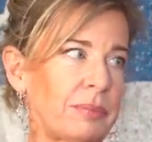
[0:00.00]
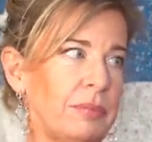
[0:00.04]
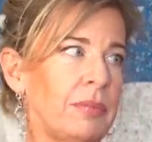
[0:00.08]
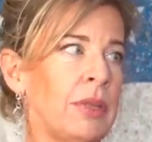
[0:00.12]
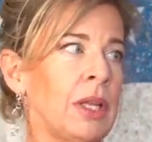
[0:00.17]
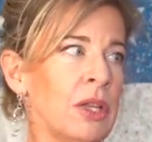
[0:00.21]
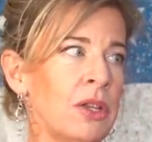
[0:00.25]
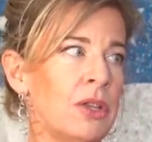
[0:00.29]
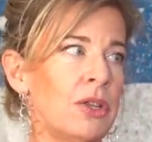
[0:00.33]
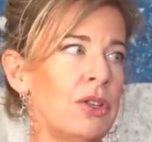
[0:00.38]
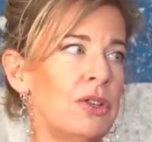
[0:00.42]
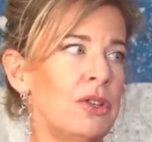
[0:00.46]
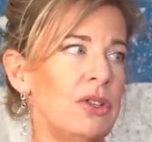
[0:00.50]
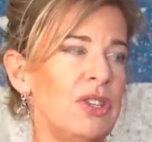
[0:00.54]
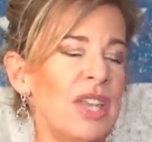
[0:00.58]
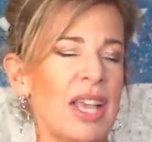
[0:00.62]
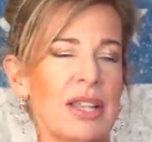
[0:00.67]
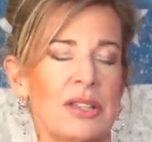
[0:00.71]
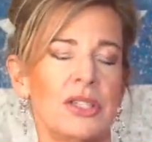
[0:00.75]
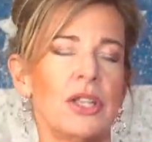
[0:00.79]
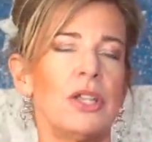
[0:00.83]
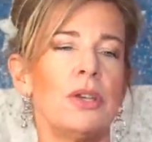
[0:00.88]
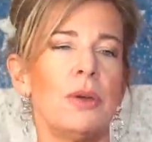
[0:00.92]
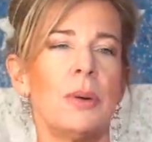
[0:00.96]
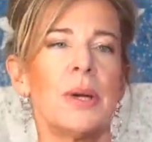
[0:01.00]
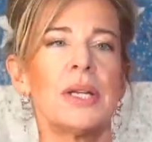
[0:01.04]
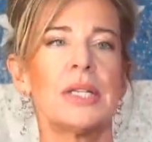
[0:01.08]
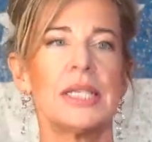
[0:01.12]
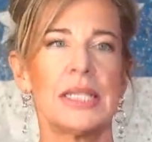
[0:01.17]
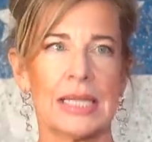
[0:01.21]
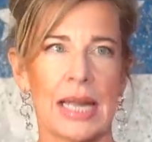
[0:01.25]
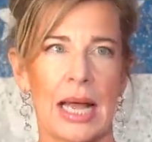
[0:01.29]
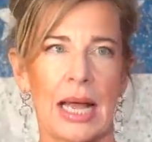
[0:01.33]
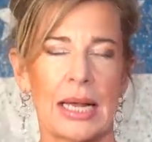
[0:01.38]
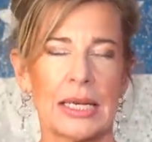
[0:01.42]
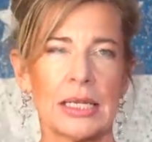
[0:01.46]
Two. Yeah, so you
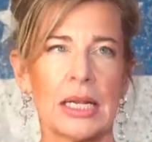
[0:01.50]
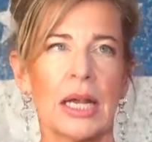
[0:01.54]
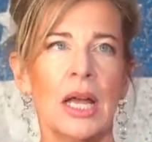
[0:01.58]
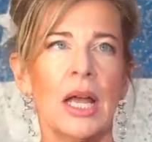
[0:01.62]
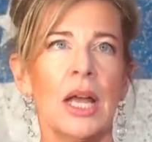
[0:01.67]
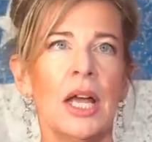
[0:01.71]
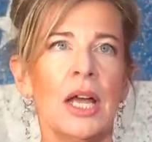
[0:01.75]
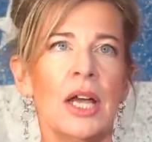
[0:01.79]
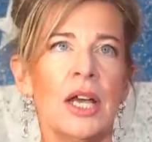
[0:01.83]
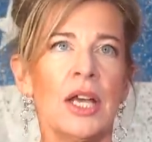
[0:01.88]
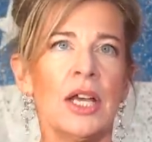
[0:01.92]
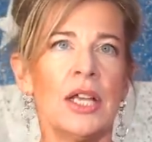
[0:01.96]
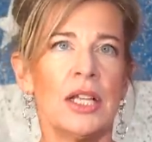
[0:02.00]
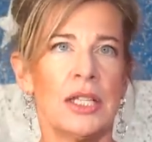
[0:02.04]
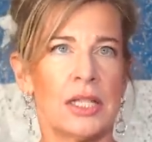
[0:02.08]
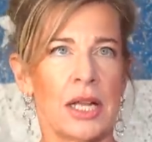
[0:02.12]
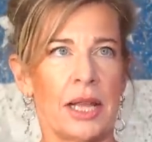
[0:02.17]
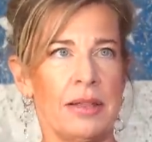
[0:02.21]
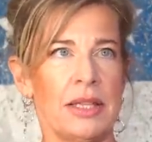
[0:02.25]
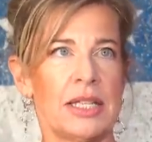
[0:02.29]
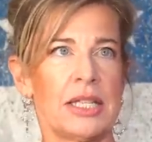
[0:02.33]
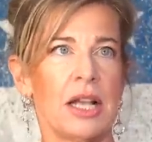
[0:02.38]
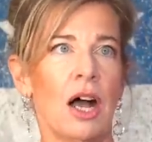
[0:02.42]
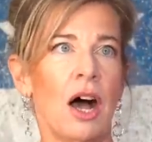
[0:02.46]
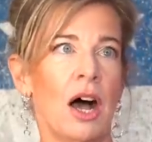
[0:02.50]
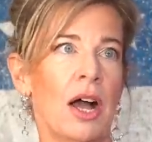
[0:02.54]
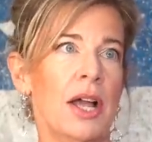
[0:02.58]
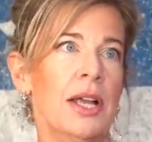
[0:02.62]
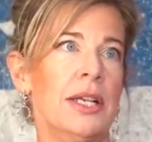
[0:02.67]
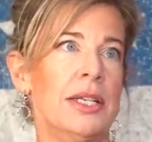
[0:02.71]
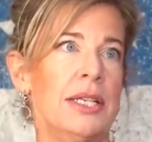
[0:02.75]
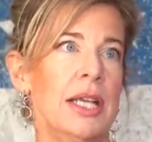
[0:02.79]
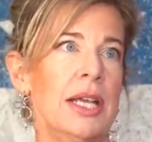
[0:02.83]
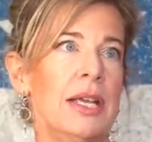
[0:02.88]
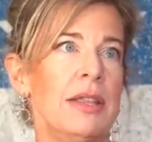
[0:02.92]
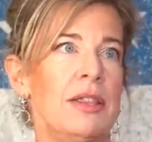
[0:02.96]
understand. It's like this
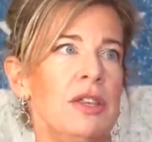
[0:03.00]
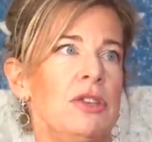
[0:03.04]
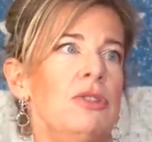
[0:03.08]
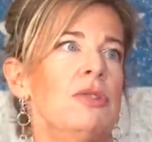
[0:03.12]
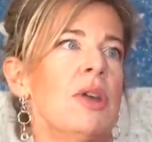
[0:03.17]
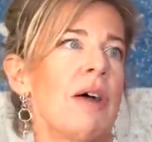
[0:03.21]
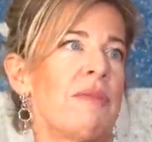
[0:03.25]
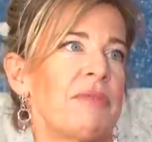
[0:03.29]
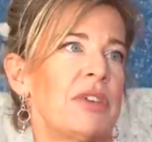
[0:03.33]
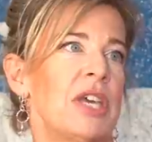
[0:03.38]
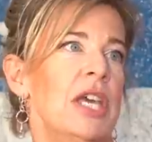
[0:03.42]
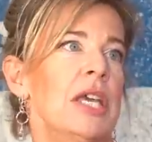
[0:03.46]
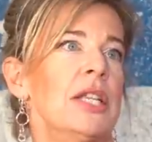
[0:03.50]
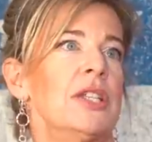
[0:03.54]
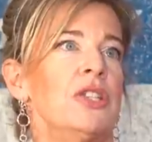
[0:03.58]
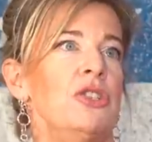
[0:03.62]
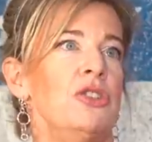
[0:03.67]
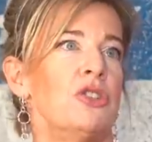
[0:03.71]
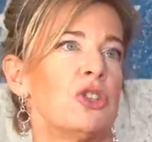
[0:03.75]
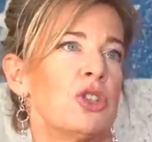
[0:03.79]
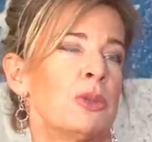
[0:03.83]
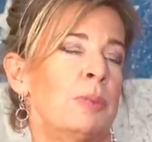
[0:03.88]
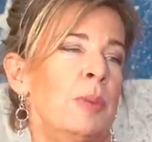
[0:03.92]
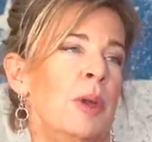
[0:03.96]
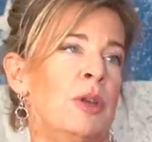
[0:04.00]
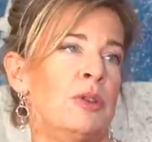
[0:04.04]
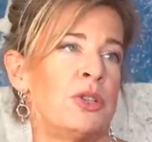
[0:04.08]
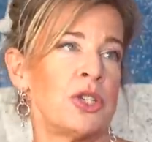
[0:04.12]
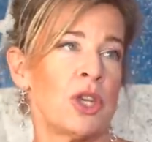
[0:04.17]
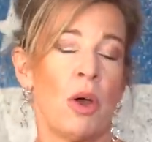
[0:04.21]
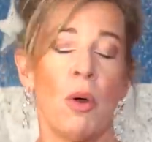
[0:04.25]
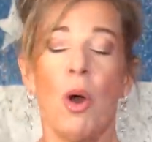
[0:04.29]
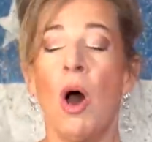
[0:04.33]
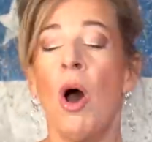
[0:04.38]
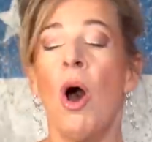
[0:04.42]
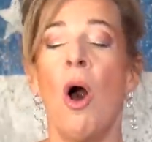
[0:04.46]
idea that you have kids and you're supposed
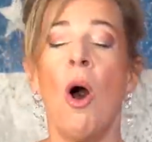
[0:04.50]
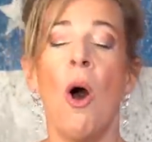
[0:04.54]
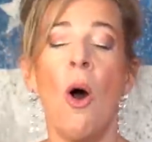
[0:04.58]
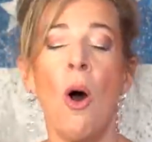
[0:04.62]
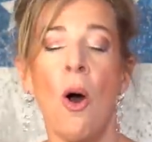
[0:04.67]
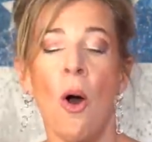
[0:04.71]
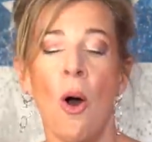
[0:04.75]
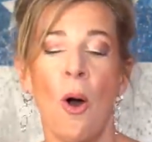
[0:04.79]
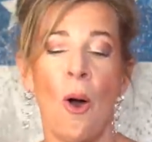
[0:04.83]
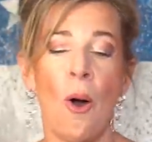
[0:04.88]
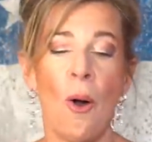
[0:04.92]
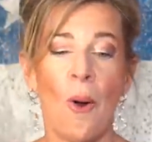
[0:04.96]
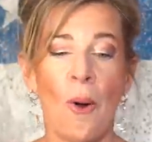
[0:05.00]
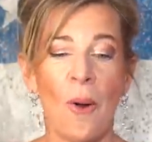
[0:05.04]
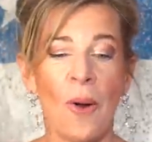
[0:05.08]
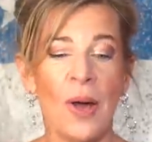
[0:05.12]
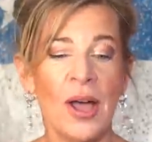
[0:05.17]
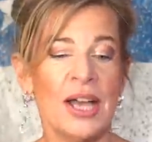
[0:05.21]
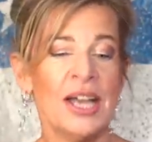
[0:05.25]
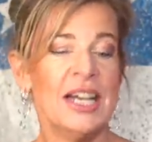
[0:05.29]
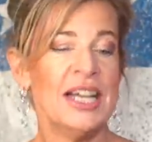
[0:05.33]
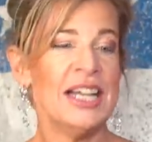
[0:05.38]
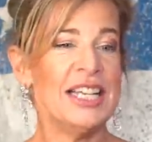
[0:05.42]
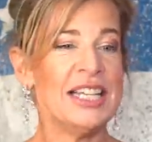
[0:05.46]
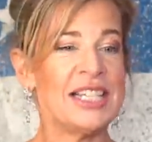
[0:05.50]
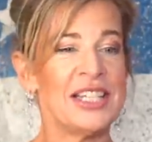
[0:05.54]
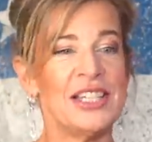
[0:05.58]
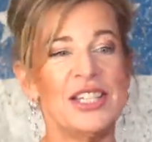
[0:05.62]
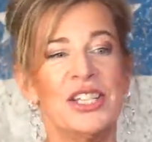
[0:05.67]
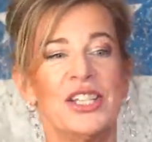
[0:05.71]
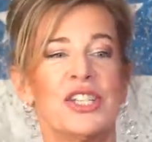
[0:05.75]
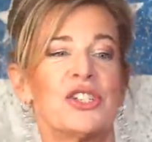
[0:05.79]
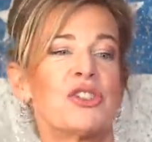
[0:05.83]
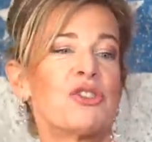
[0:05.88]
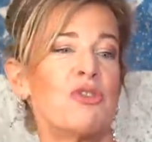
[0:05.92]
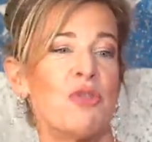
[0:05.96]
to go, oh, isn't
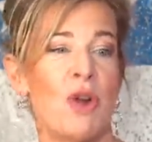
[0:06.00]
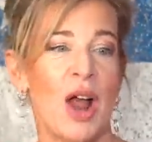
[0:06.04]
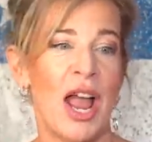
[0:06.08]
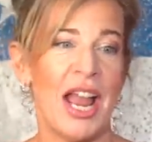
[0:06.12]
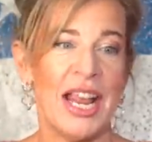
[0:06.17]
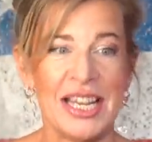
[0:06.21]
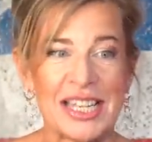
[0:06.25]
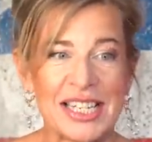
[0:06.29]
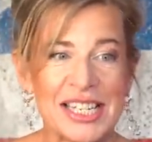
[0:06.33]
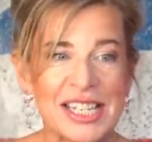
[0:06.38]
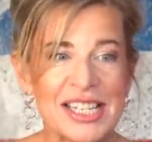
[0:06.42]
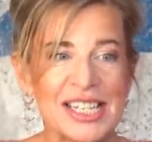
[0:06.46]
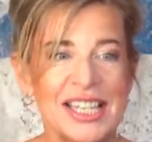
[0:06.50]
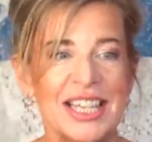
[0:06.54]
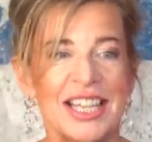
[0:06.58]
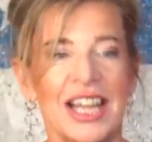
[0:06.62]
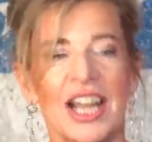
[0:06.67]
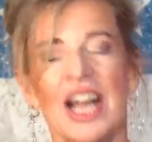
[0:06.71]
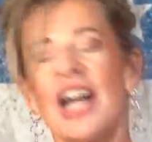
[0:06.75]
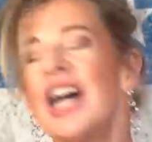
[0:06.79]
this great?